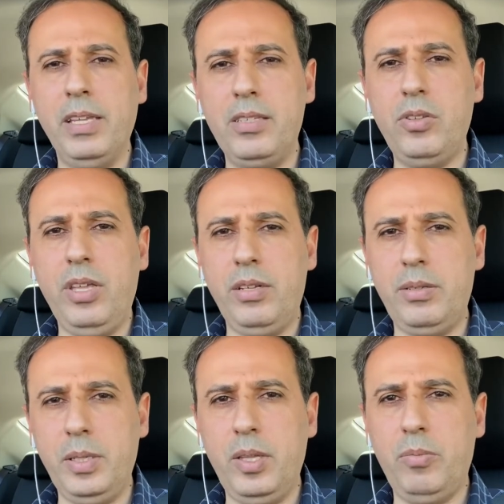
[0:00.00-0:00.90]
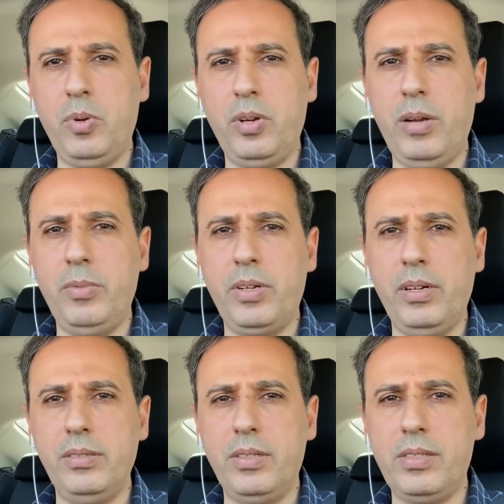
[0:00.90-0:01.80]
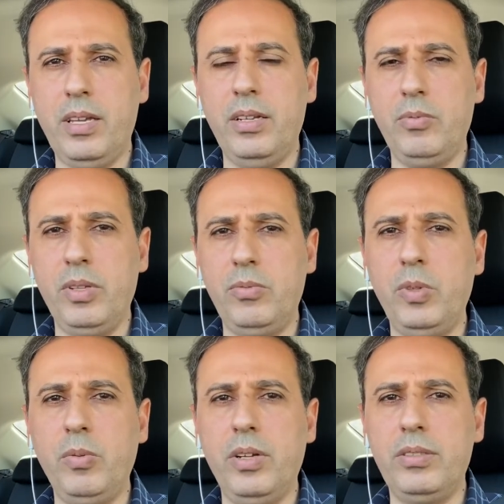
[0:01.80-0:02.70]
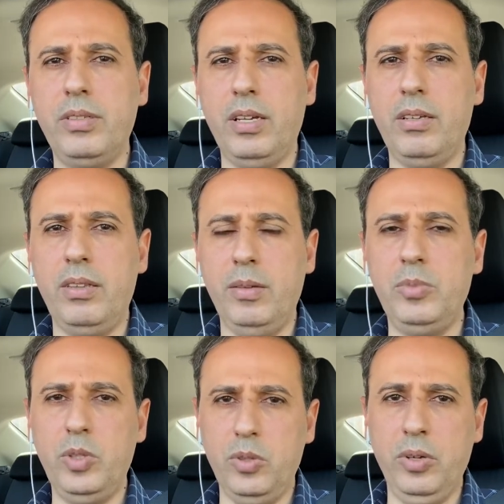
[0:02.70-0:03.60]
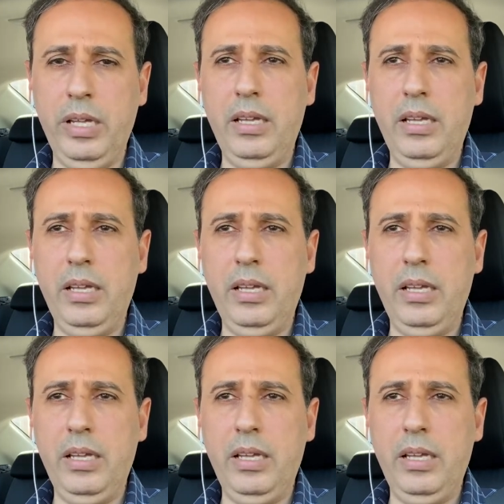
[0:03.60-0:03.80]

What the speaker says: so that the programmer understand what we want them to do.